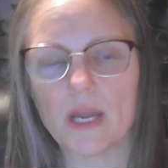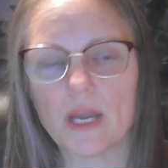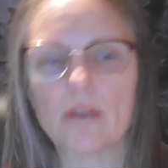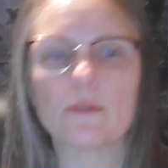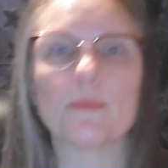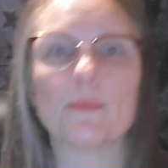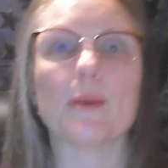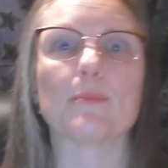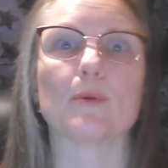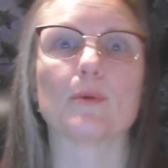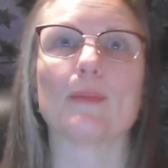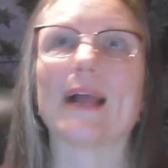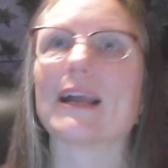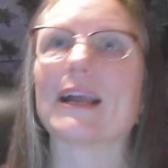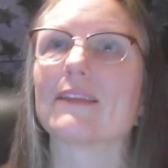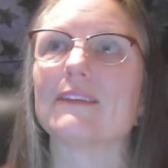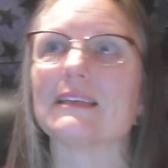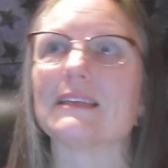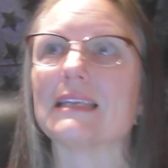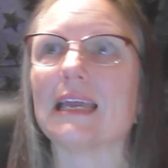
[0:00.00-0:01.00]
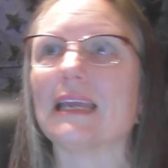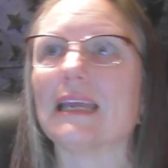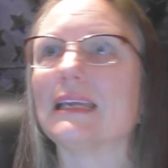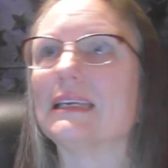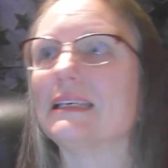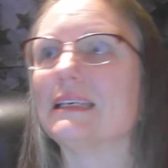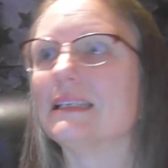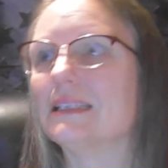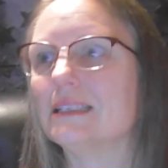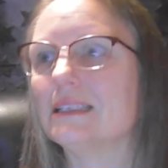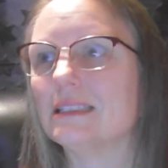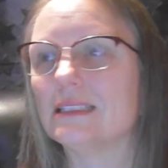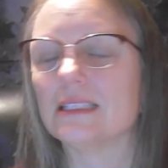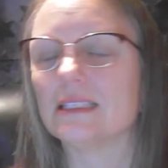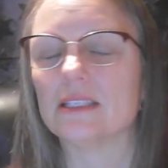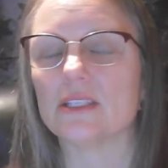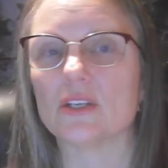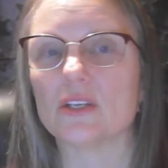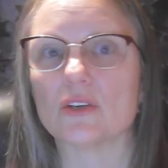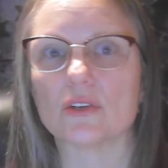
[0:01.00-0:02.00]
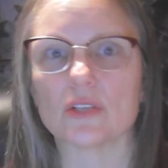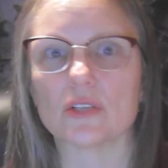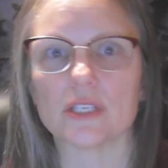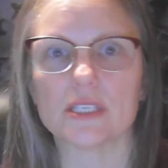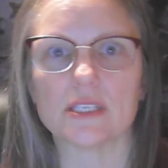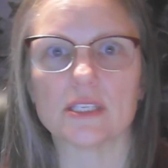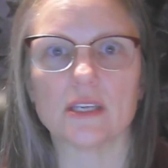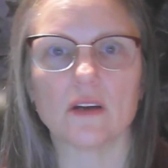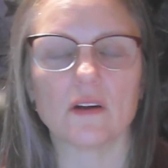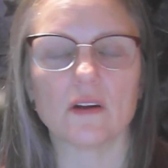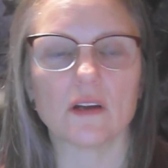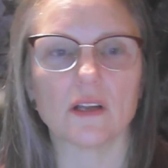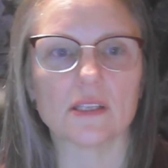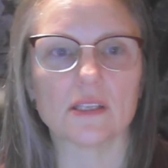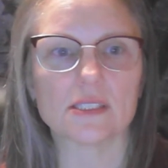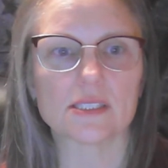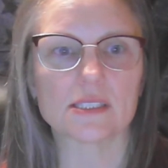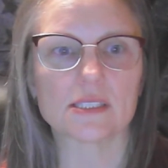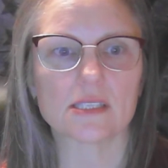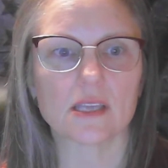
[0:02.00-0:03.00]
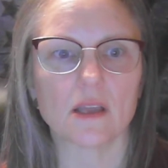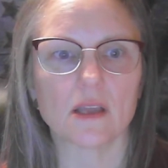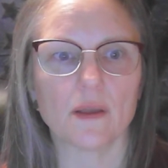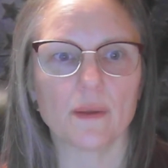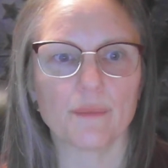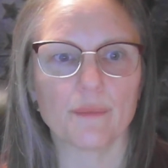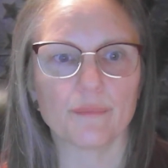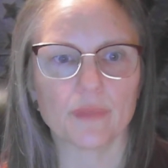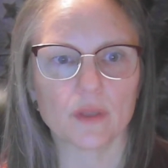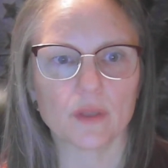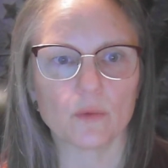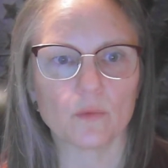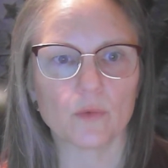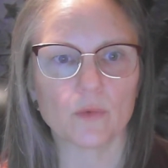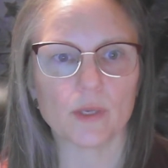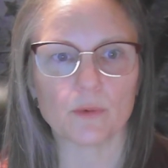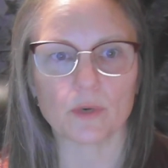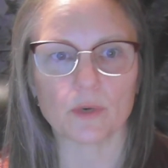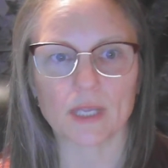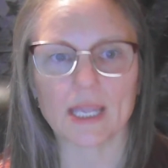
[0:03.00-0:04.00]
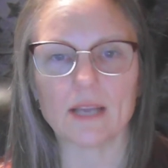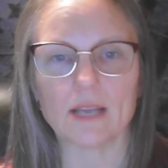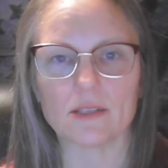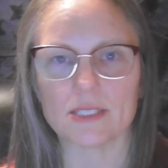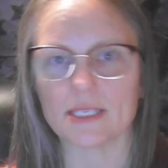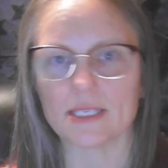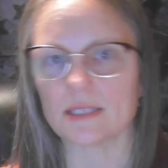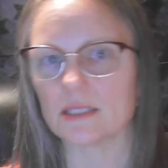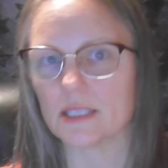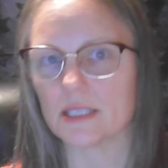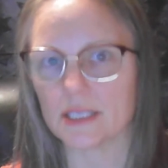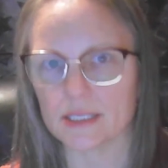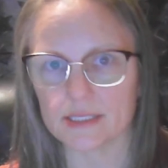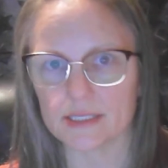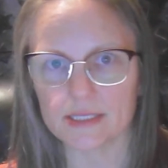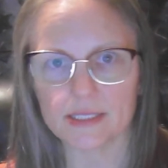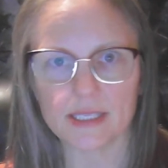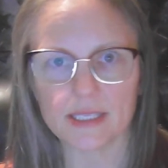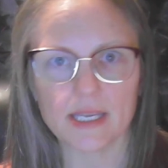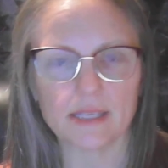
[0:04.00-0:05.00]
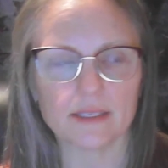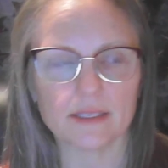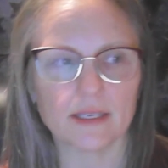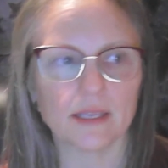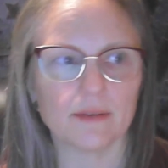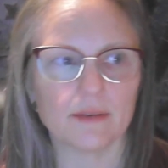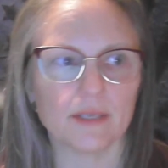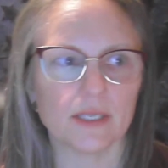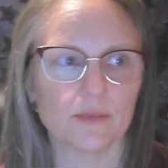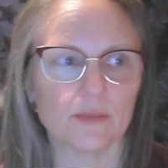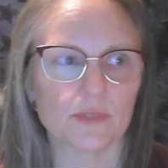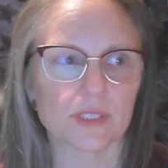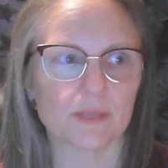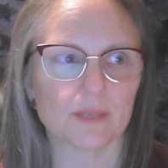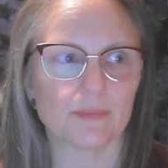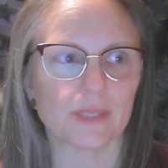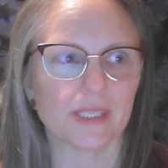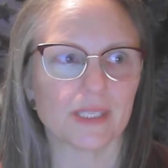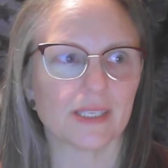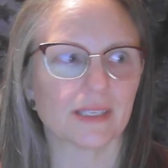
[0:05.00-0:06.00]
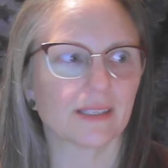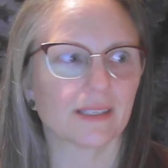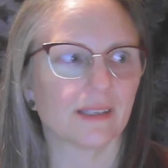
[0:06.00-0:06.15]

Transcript: I remember back in the day, in the early aughts, we were counting clicks, and it was a big